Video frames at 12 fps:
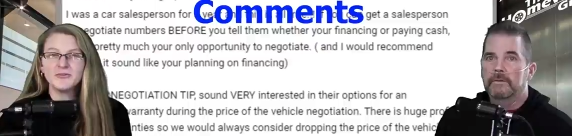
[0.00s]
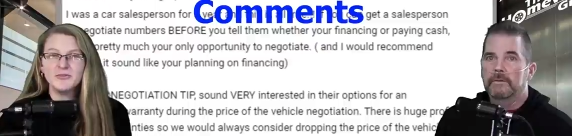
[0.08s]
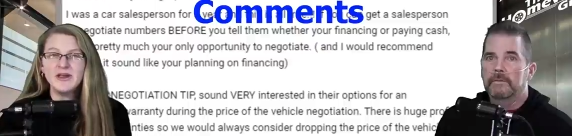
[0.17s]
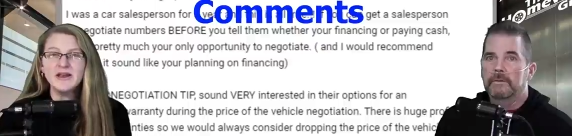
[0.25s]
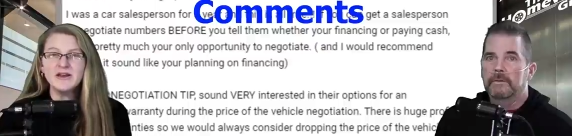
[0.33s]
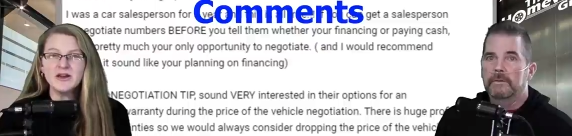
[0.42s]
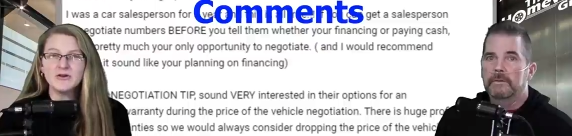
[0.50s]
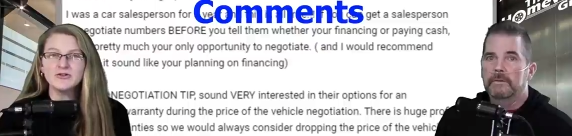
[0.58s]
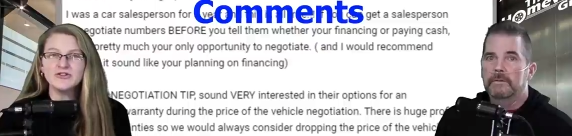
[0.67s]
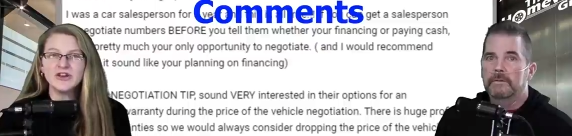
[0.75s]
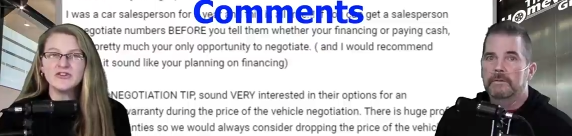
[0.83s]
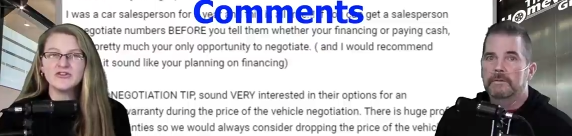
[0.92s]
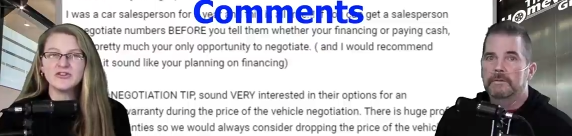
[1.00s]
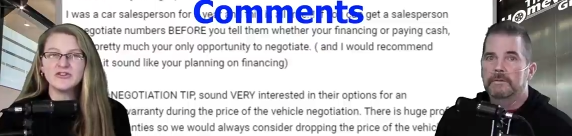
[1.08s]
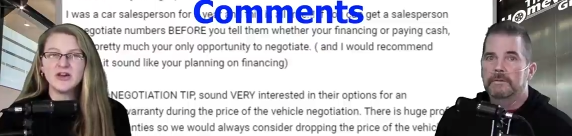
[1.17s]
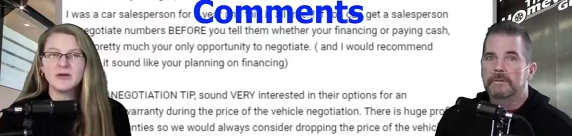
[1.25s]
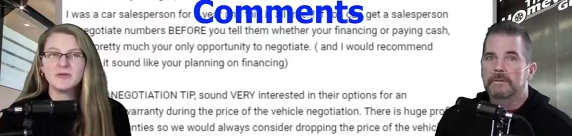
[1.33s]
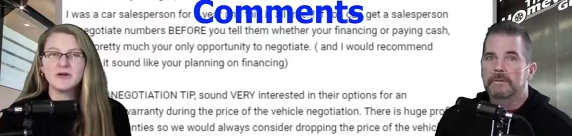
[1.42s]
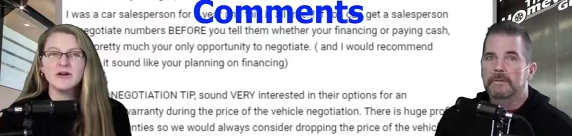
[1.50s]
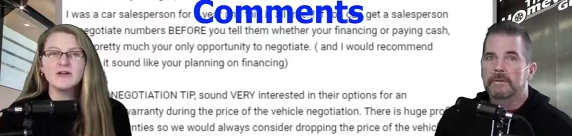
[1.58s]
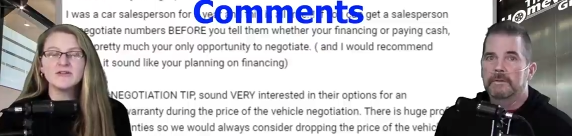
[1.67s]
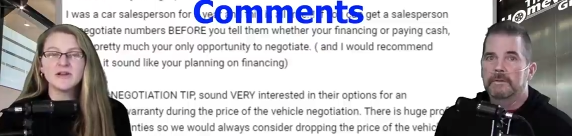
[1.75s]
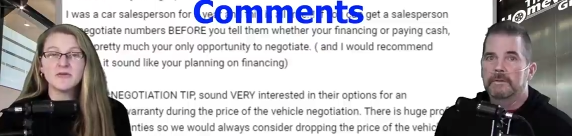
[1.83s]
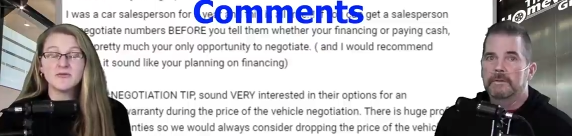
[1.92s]
Speaker 1: big negotiation tip
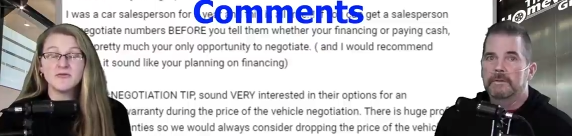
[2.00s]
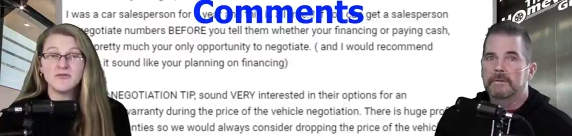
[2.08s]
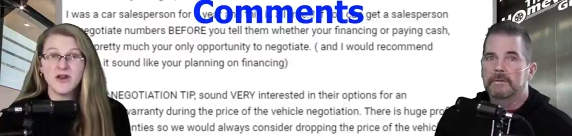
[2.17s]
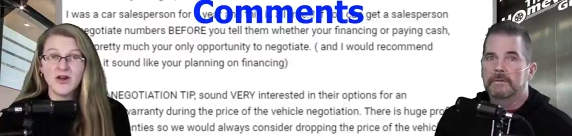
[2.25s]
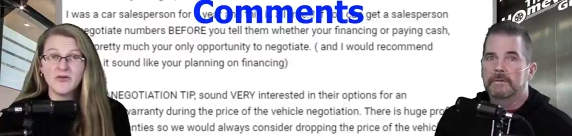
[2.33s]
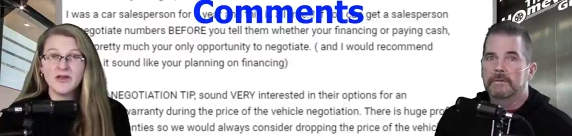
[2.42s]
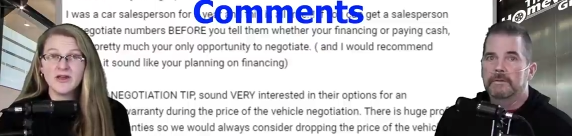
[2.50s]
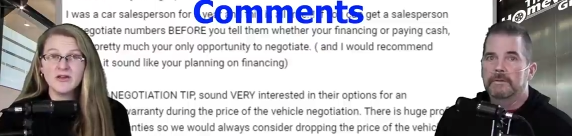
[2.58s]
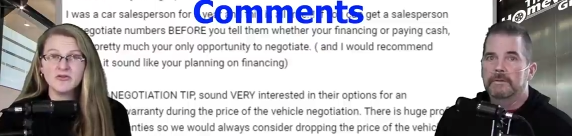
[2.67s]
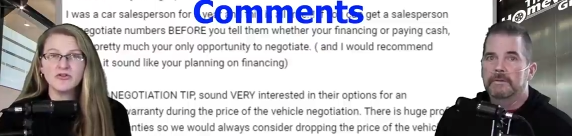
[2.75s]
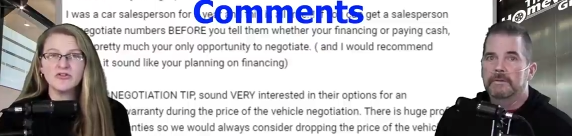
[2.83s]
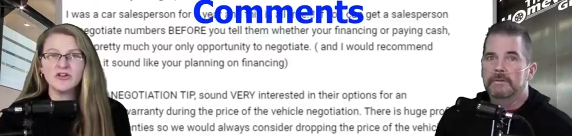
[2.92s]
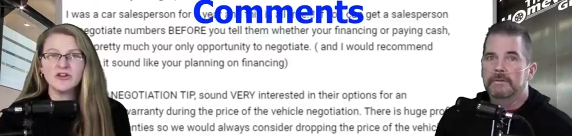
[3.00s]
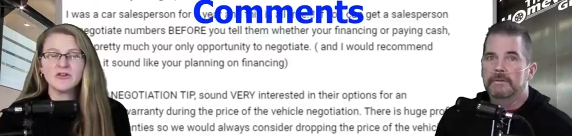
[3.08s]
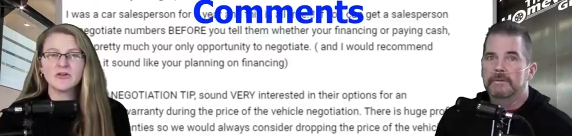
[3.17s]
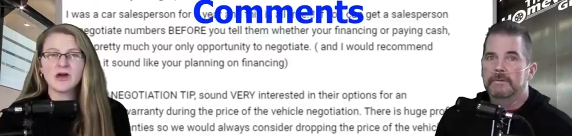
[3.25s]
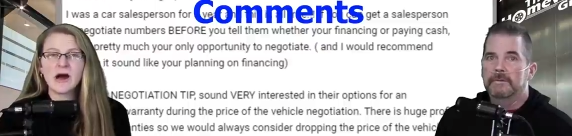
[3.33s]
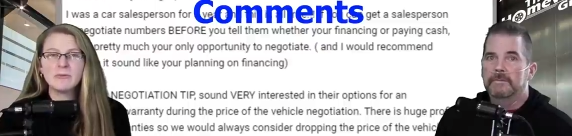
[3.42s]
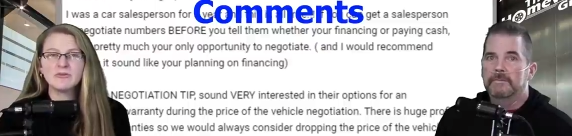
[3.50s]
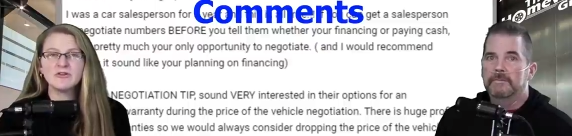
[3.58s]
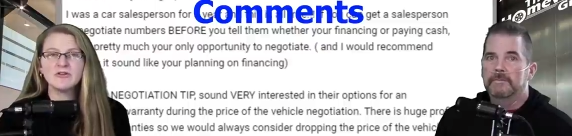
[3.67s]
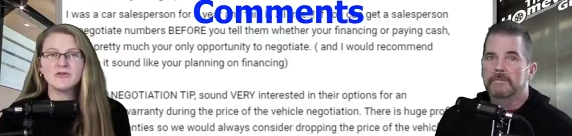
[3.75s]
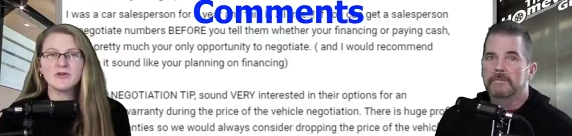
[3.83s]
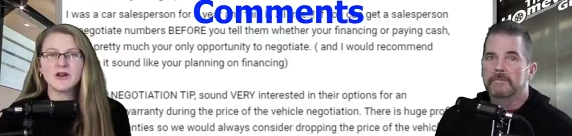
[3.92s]
sound very interested in their
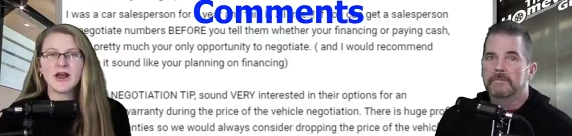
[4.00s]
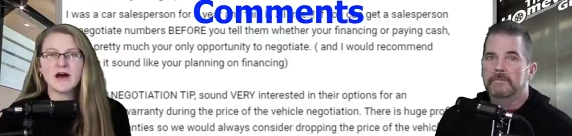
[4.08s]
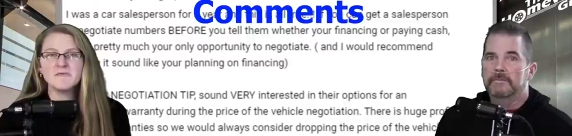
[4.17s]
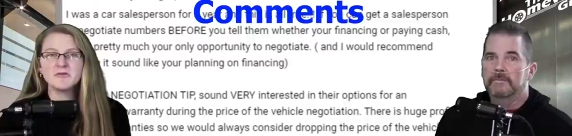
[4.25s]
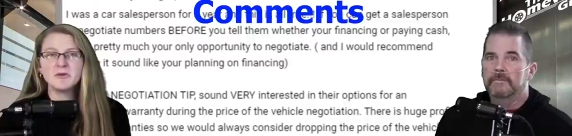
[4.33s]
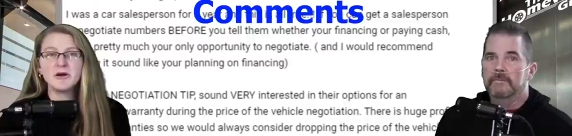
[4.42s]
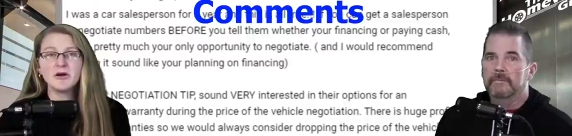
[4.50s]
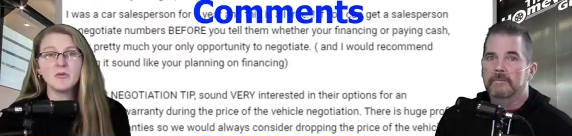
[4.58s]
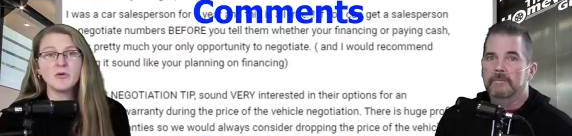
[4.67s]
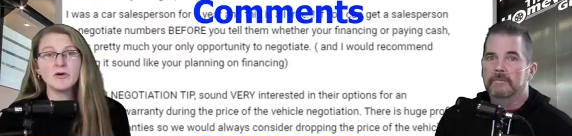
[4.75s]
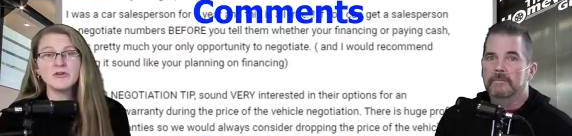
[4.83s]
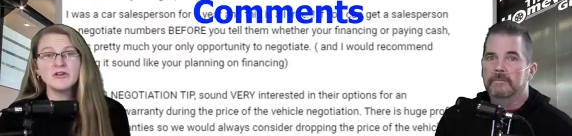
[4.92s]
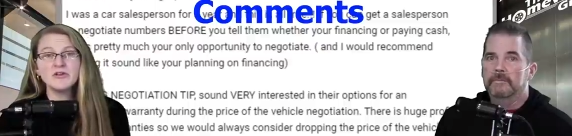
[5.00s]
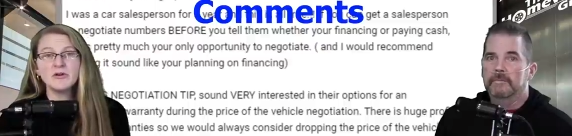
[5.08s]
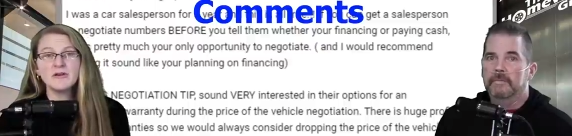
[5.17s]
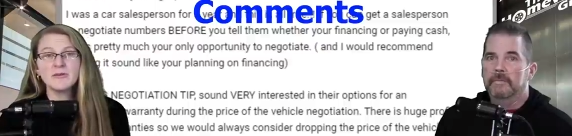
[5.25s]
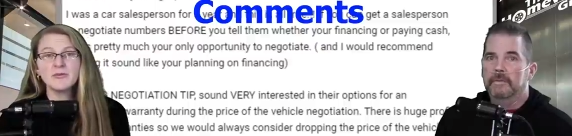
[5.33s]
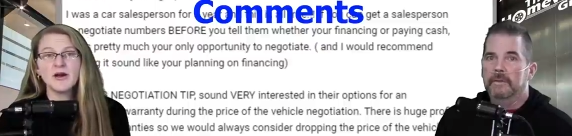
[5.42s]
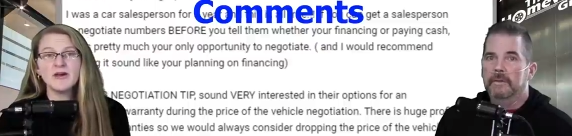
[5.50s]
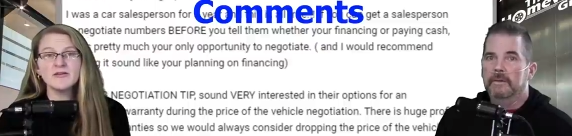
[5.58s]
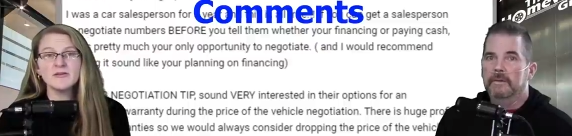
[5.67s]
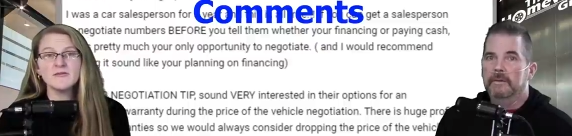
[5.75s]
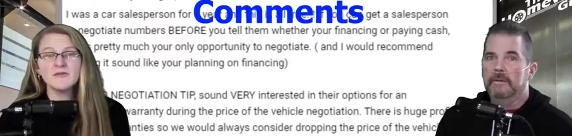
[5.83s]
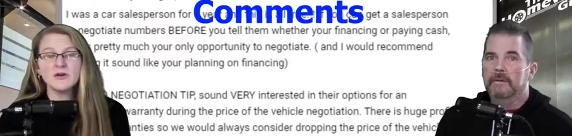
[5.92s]
options for an aftermarket warranty during the
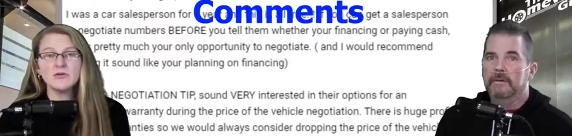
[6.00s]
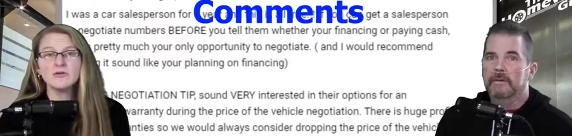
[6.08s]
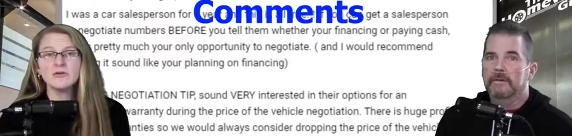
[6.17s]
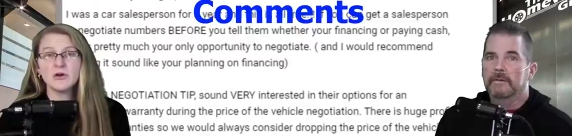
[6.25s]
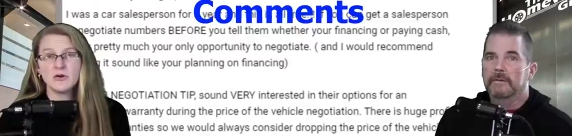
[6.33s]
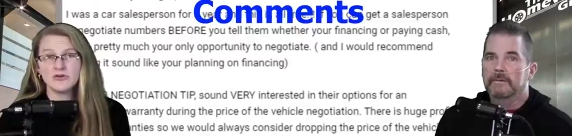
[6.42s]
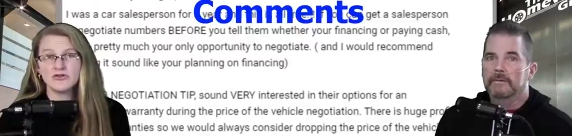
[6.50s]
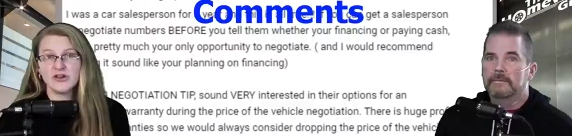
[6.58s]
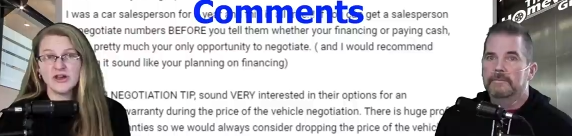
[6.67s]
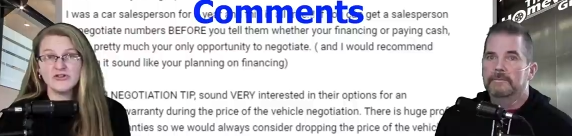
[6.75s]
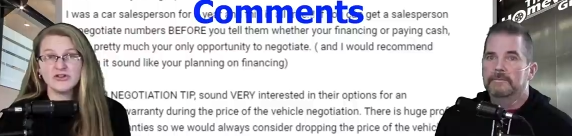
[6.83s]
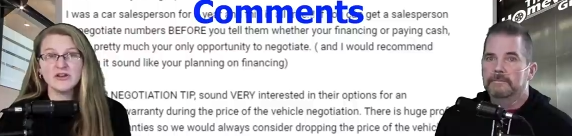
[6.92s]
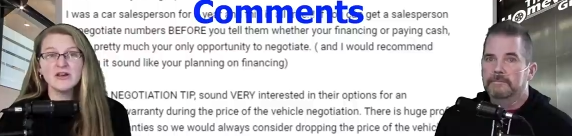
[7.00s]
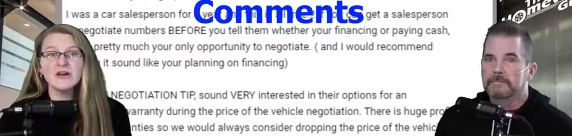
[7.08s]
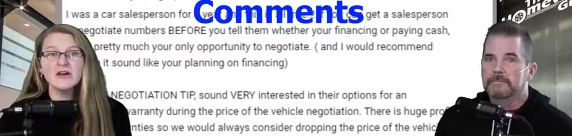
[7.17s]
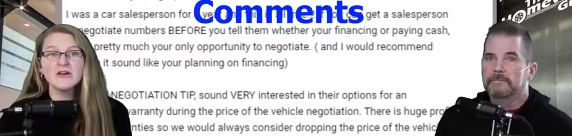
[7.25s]
price of the vehicle negotiation.